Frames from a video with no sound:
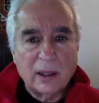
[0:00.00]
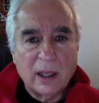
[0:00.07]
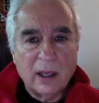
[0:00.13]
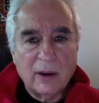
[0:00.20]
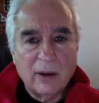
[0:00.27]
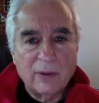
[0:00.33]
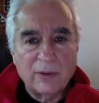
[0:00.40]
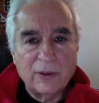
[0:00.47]

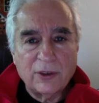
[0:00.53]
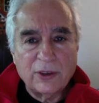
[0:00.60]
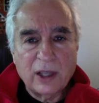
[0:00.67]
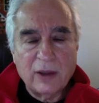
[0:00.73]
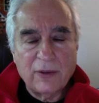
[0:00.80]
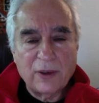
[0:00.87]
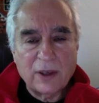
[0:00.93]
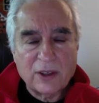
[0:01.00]
of
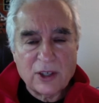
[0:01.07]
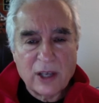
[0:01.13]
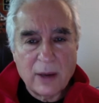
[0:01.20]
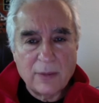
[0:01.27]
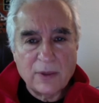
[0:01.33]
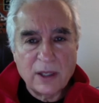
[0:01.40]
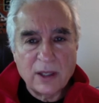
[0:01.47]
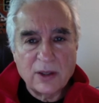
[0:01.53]

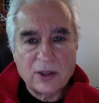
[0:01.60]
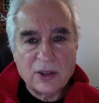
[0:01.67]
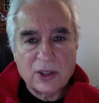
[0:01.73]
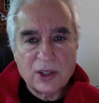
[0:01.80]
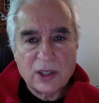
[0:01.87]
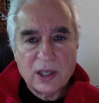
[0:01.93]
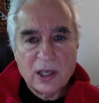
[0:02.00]
self-acceptance,